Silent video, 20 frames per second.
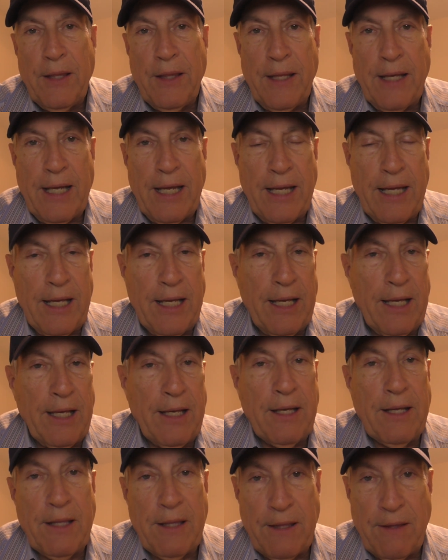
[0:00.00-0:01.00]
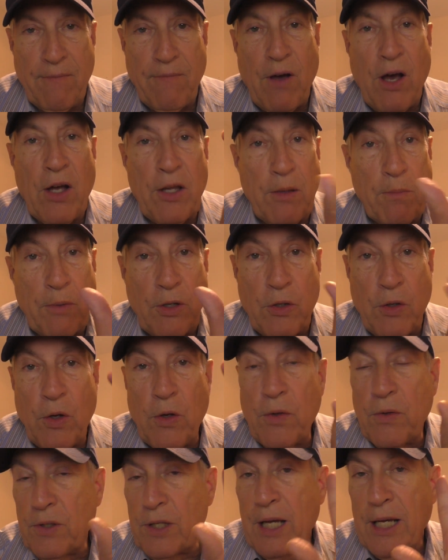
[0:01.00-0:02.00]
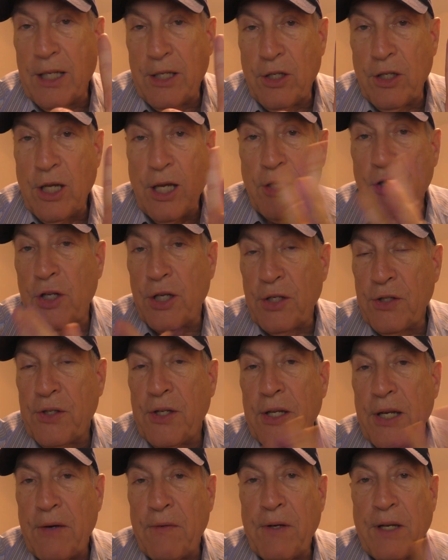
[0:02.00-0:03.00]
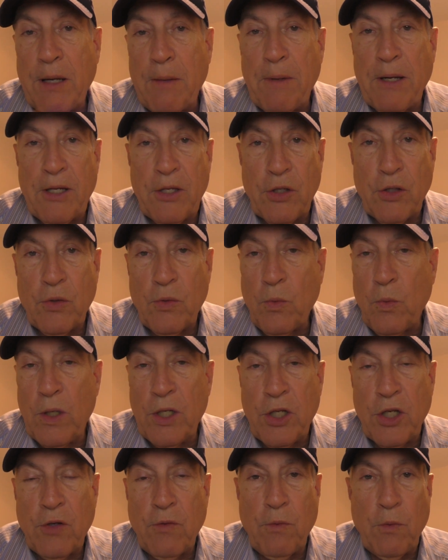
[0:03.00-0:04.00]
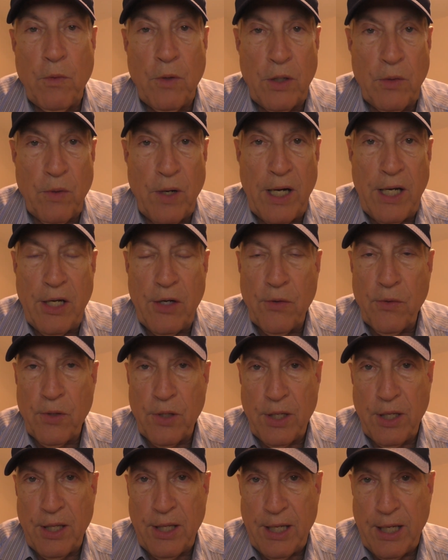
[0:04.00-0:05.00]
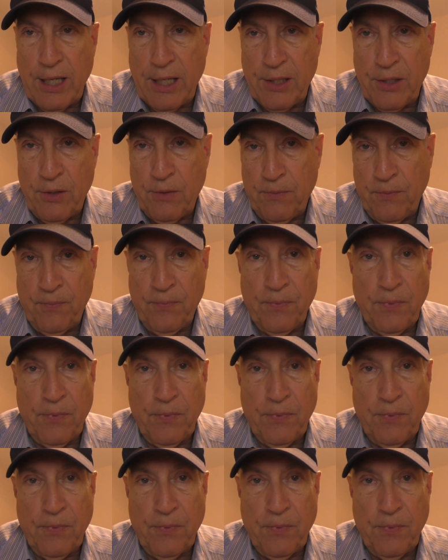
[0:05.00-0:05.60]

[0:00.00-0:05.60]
The, the volume controls I adjusted every time I switched from one radio to the other,